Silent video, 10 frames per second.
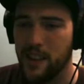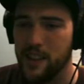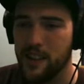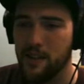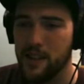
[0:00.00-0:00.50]

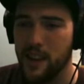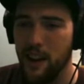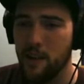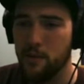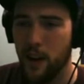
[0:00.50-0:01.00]
That sounds
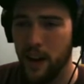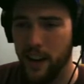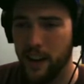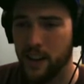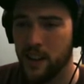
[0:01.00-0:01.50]

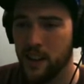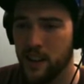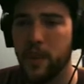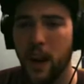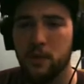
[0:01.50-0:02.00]
terrifying.
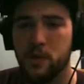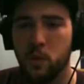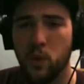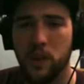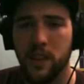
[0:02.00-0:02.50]
I was
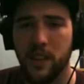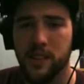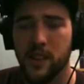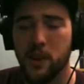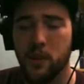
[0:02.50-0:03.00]
warned that
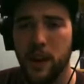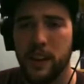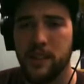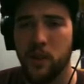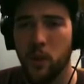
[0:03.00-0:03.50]
there's a
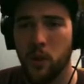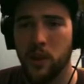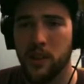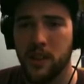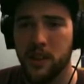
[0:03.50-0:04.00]
correct
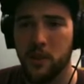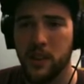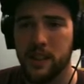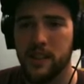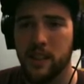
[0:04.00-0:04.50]
order to do
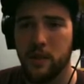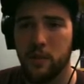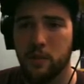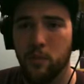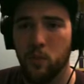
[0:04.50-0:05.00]
these
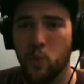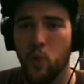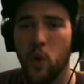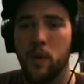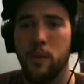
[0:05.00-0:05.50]
little
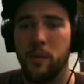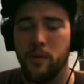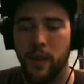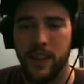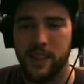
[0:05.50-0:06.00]
warm-up
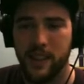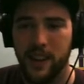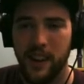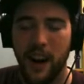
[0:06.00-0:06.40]
fights in.